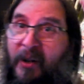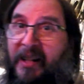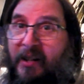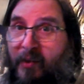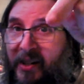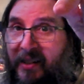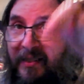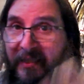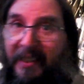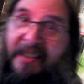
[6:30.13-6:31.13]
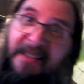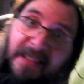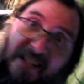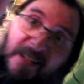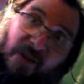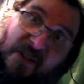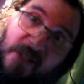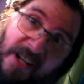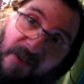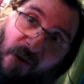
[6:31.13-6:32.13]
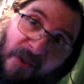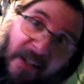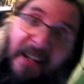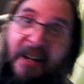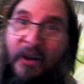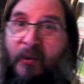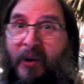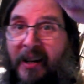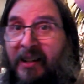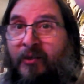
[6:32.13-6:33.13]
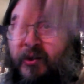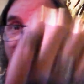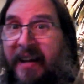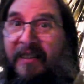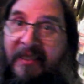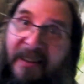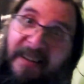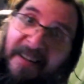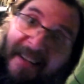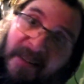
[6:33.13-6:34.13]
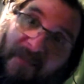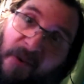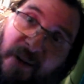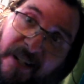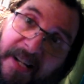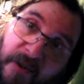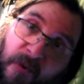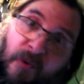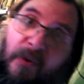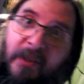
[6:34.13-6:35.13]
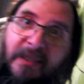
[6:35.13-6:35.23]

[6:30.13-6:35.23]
what you want to see on the channel, what I can create for you.